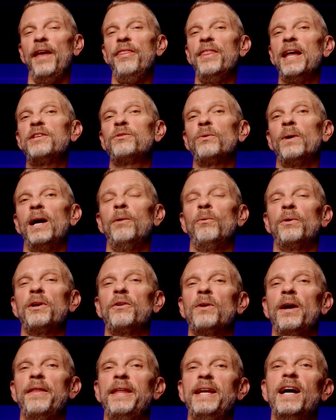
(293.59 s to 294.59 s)
And that's why I want
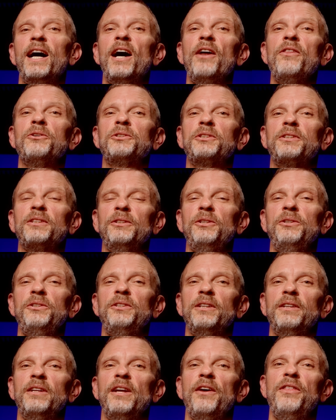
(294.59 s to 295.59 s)
to try the other
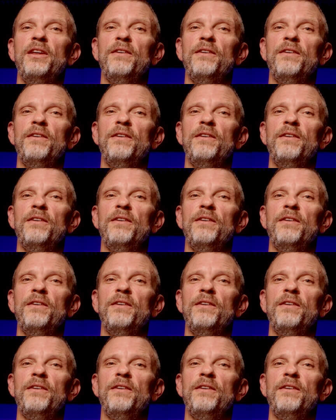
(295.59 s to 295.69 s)
solution